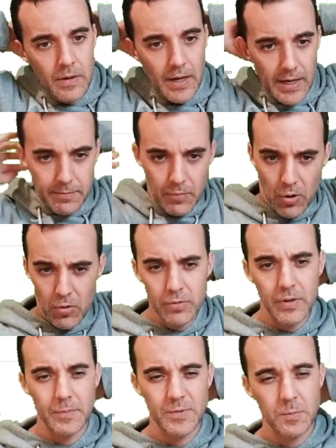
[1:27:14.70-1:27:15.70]
I'm
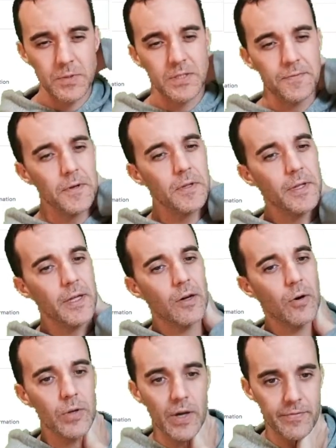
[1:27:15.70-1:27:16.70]
specifically going to
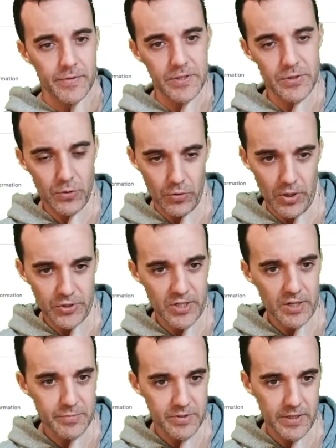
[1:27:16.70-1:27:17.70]
hold off on this cron
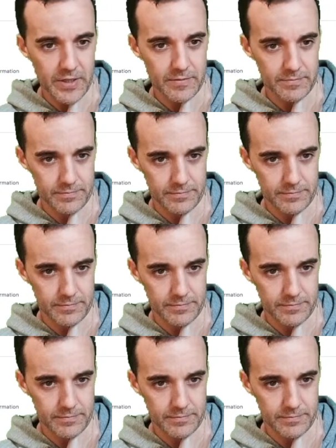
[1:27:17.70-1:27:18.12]
jobs thing.